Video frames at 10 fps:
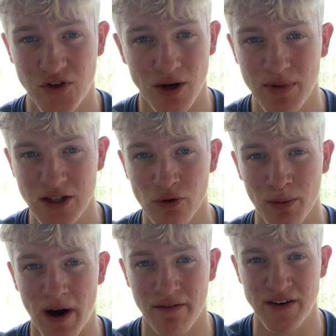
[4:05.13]
Jumping's
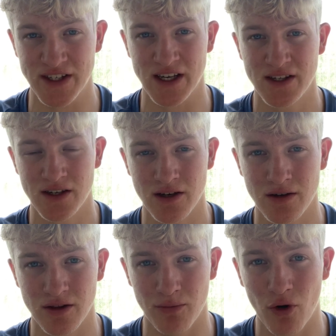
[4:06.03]
all about physics.
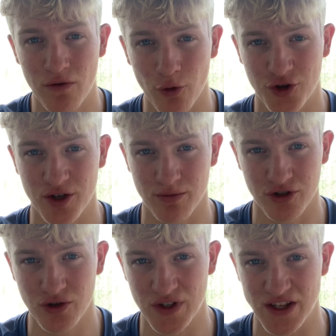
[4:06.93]
The more force you can
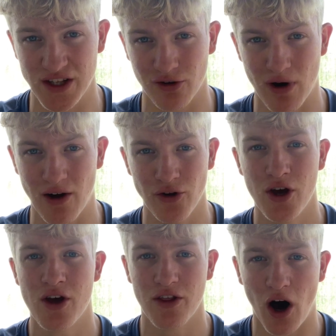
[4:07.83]
produce into the ground,
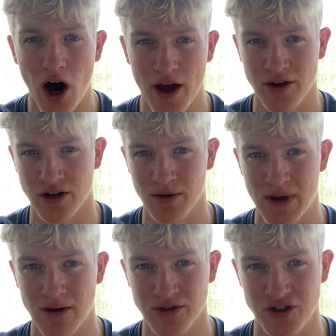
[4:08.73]
the higher you're going
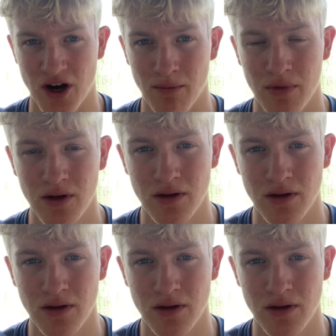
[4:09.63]
to be able to jump.